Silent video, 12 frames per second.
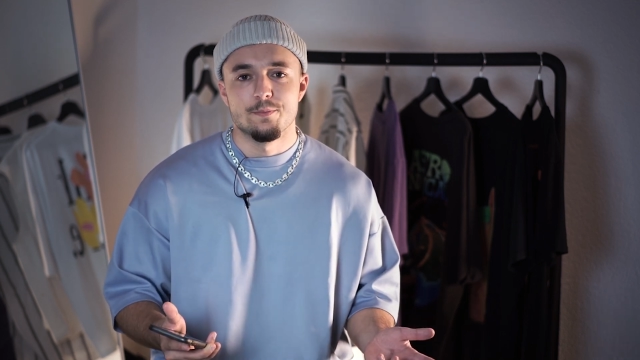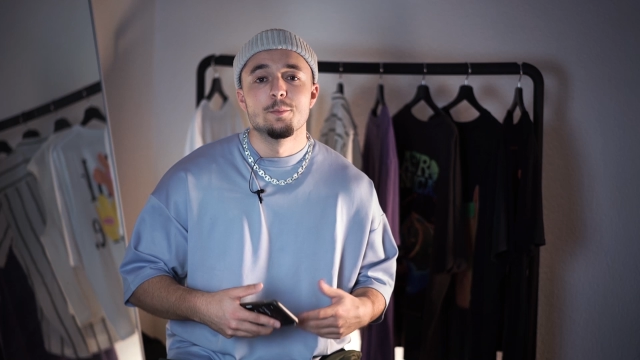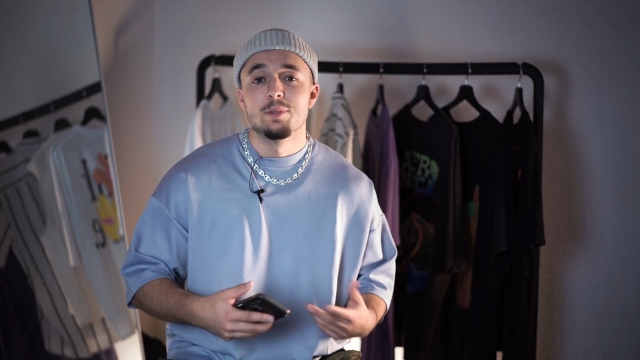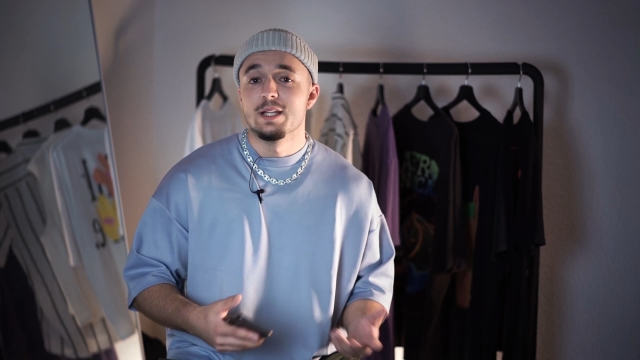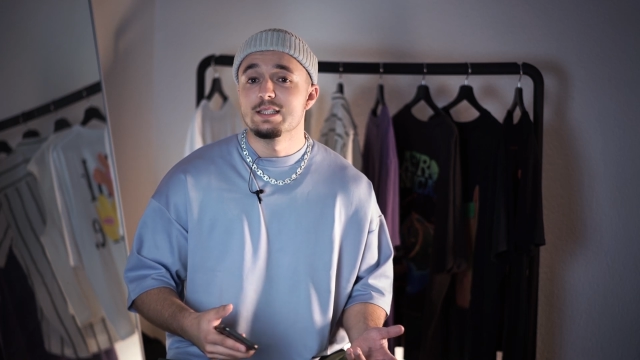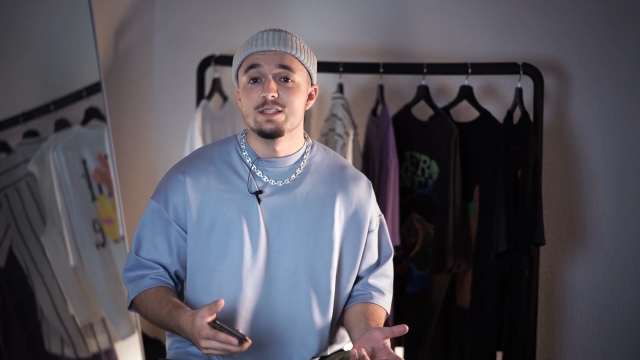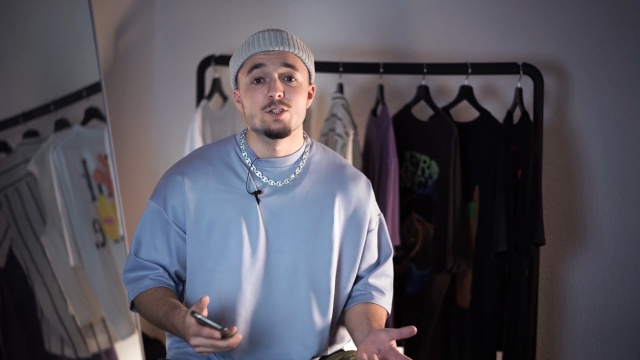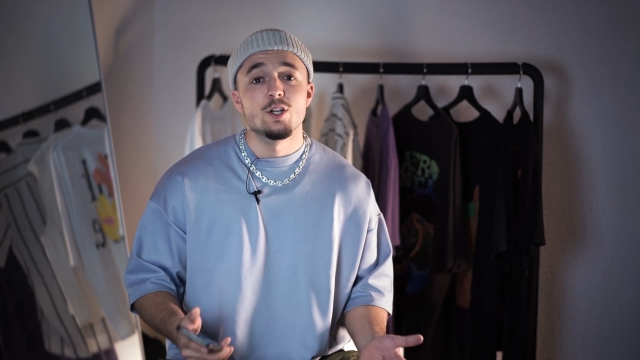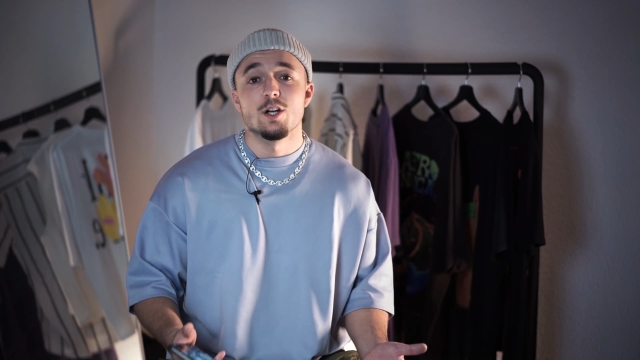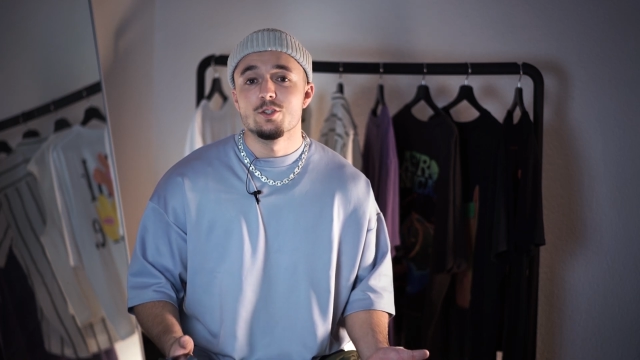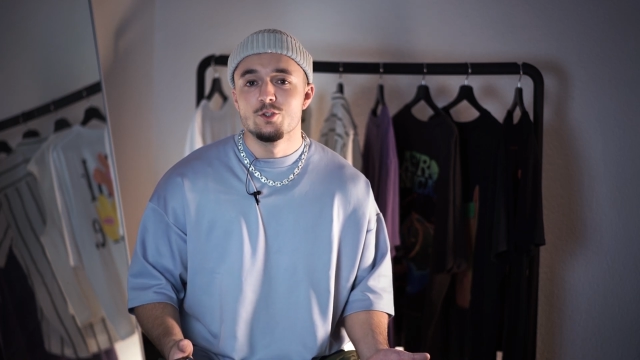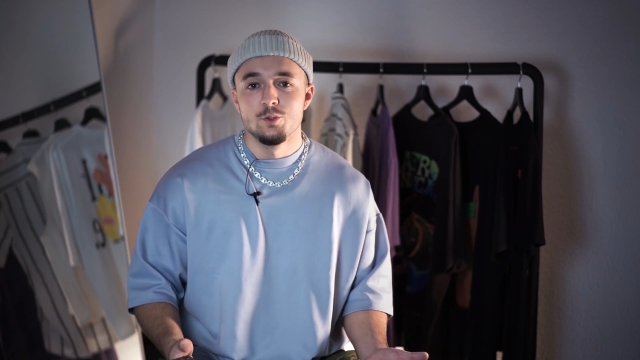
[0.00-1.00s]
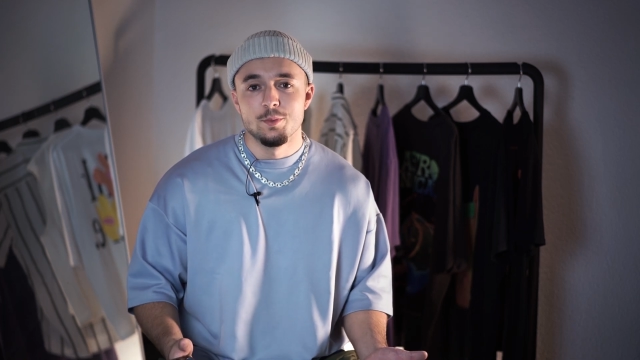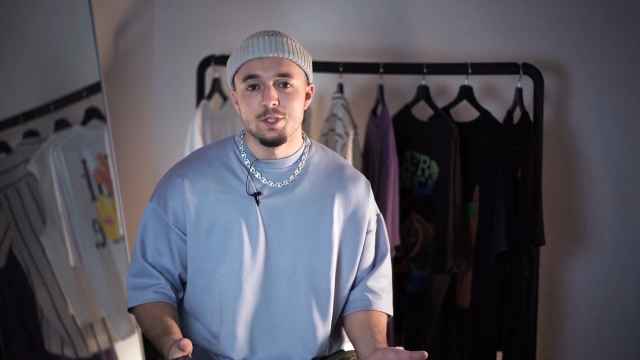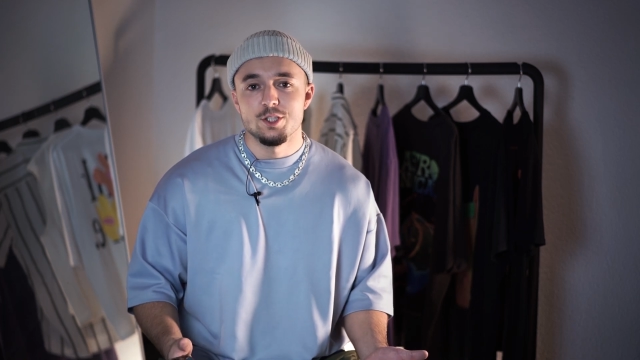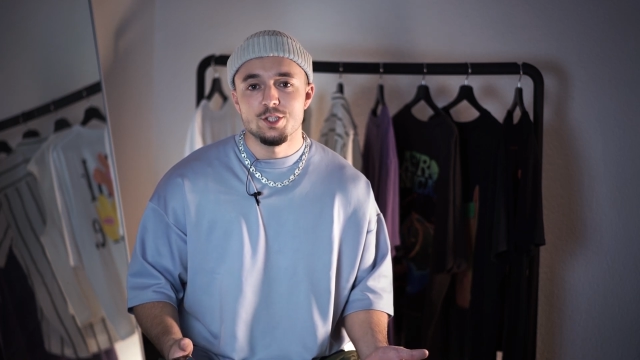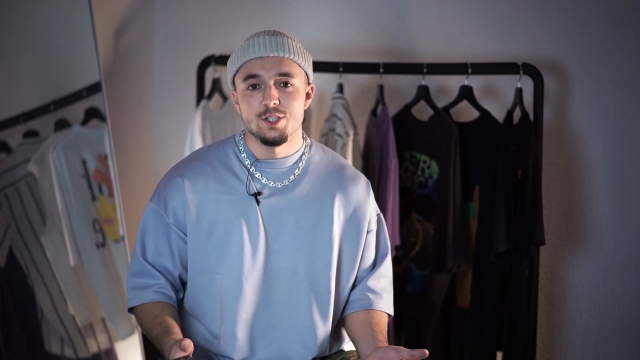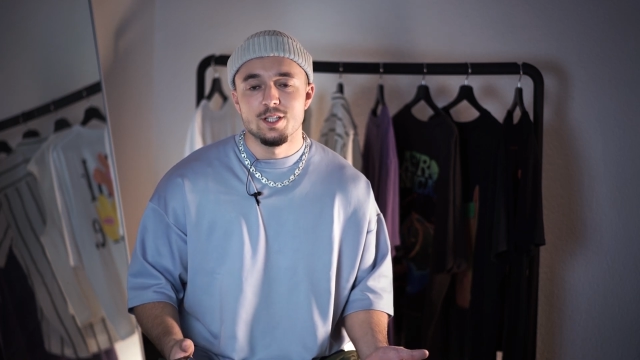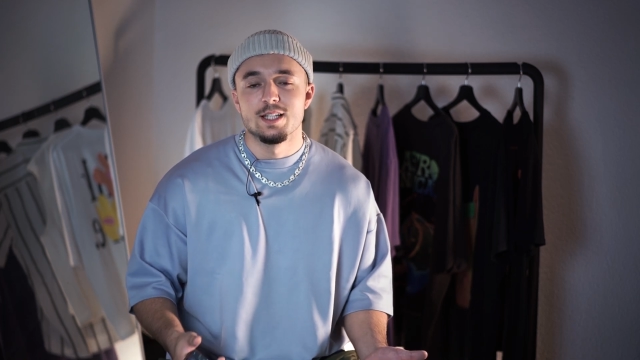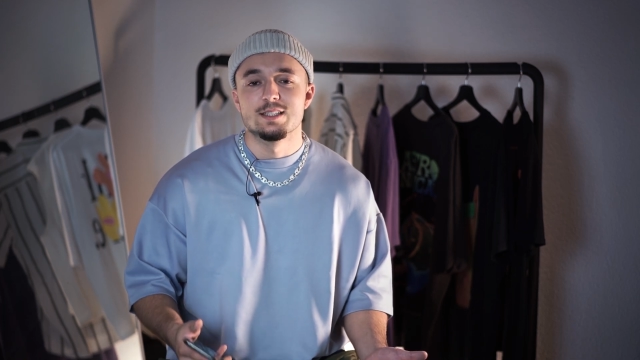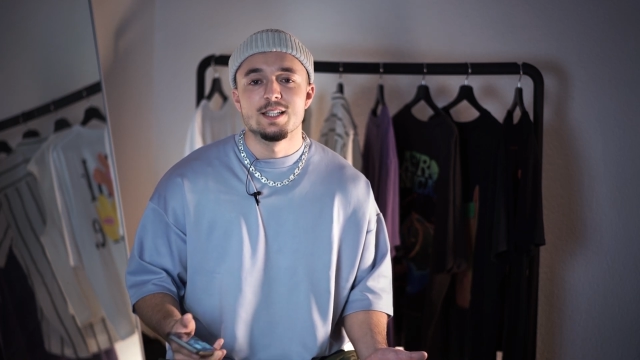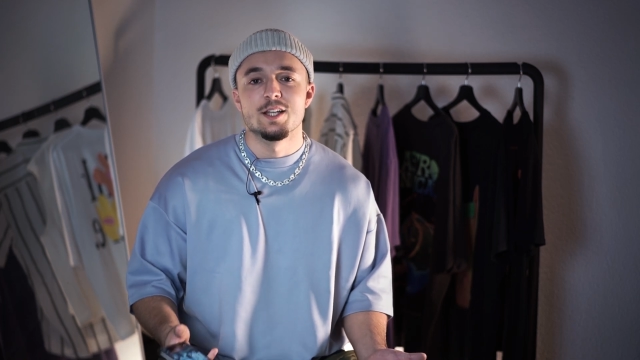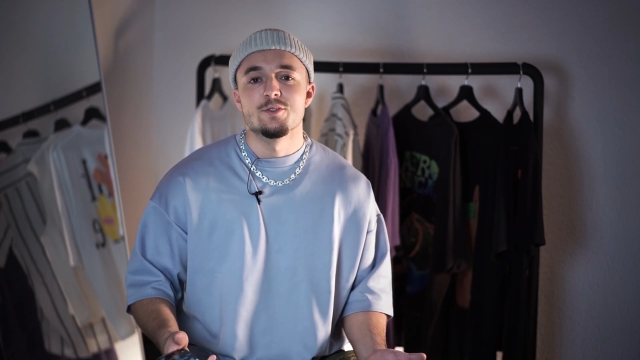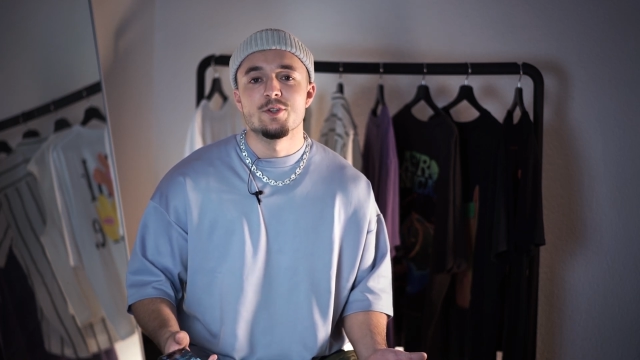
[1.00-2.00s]
But let's not talk too much and let's
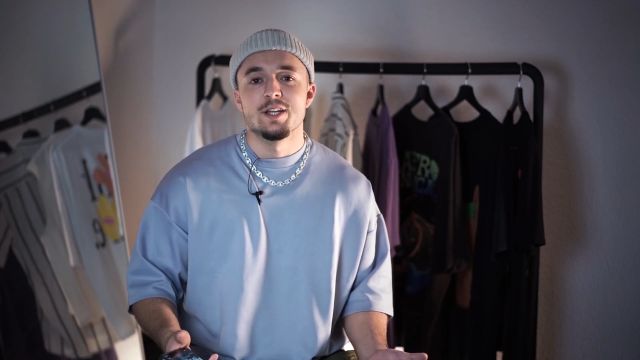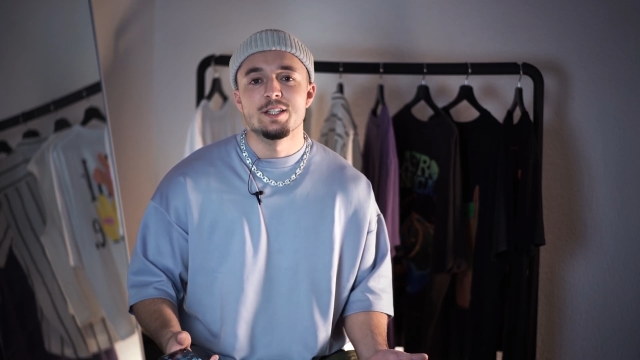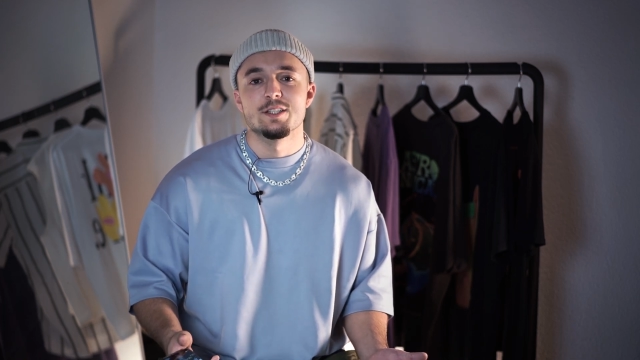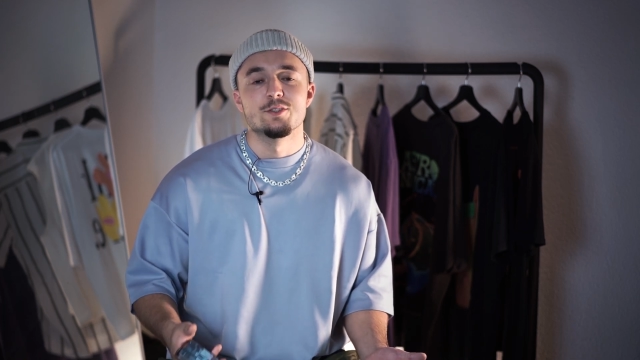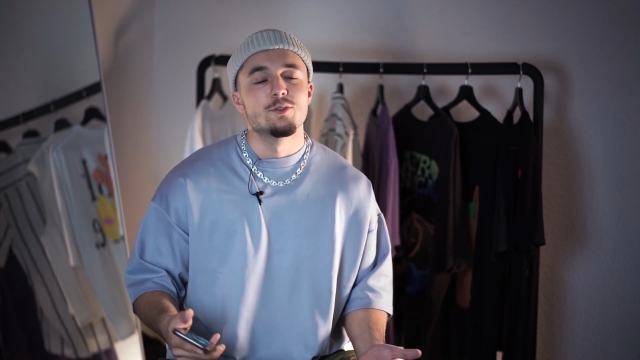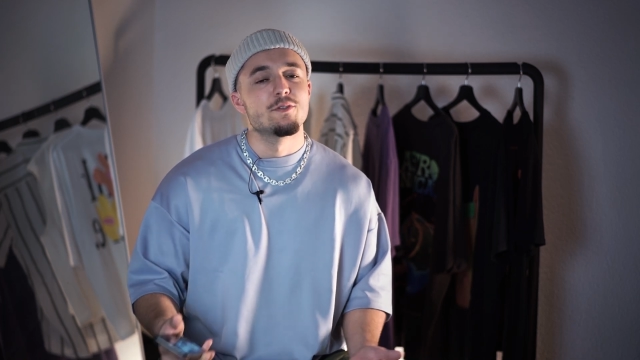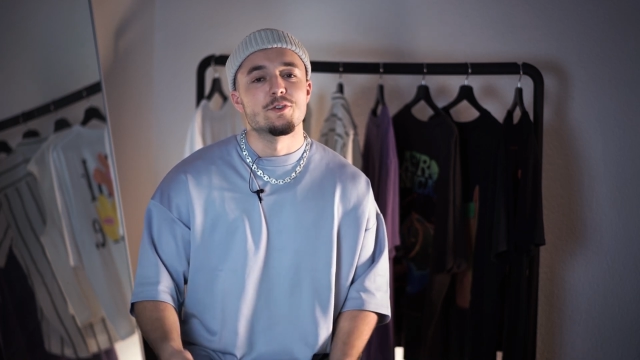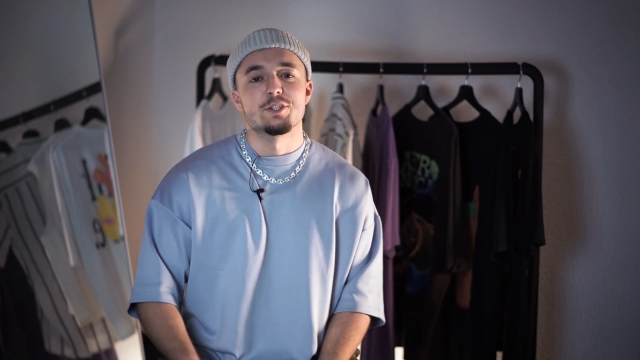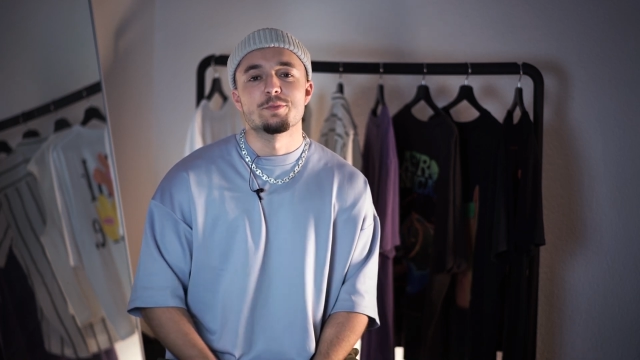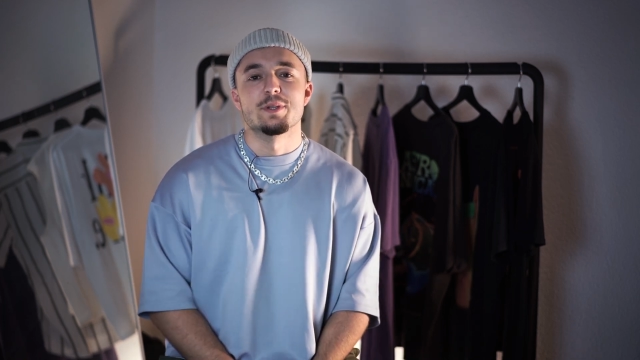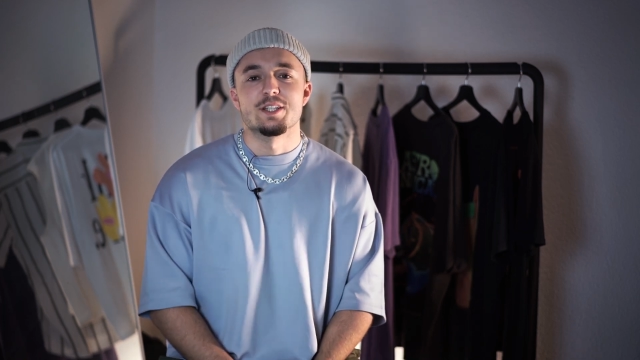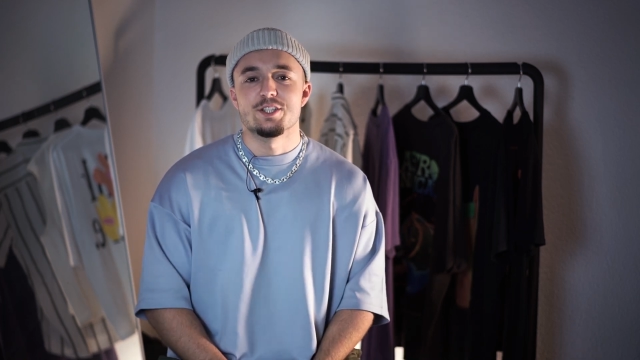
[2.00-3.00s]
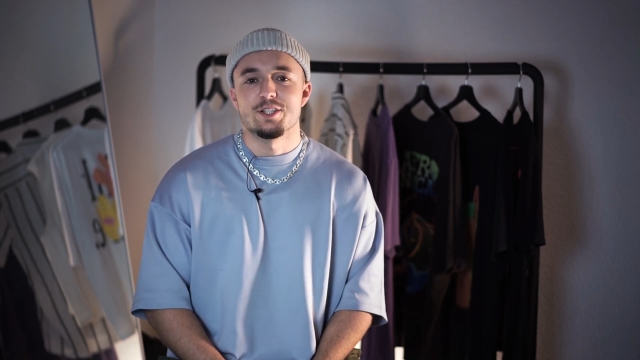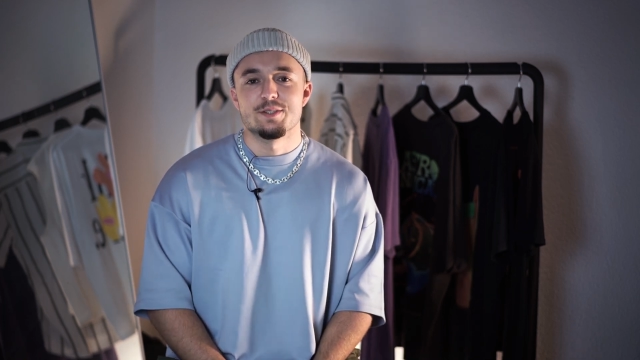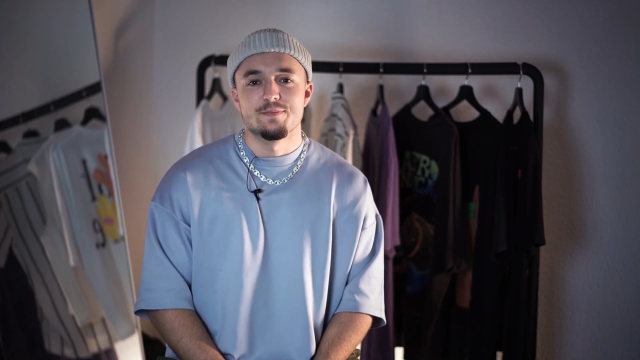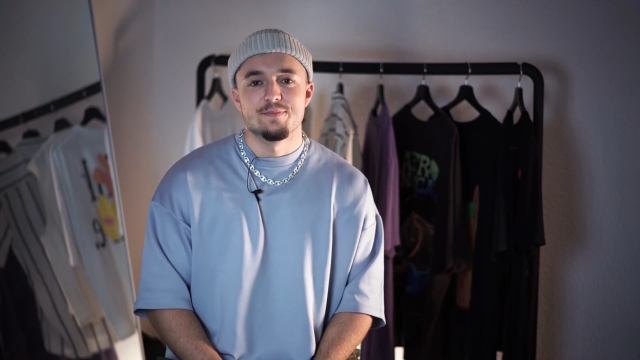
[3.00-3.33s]
get right into the first picture.